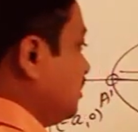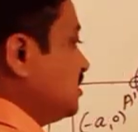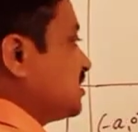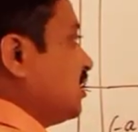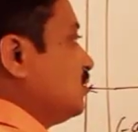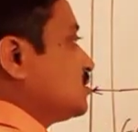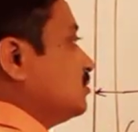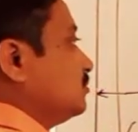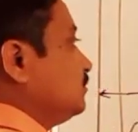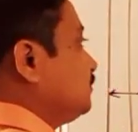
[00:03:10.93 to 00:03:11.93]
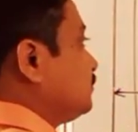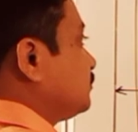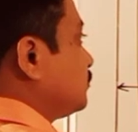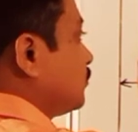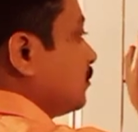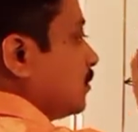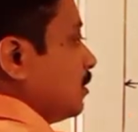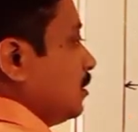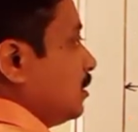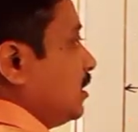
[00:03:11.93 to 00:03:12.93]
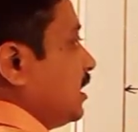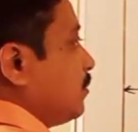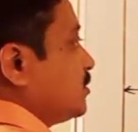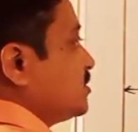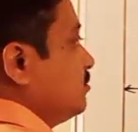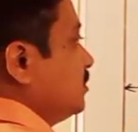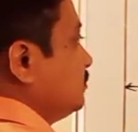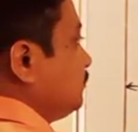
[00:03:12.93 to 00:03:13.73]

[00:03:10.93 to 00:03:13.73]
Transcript: this side also they are possible.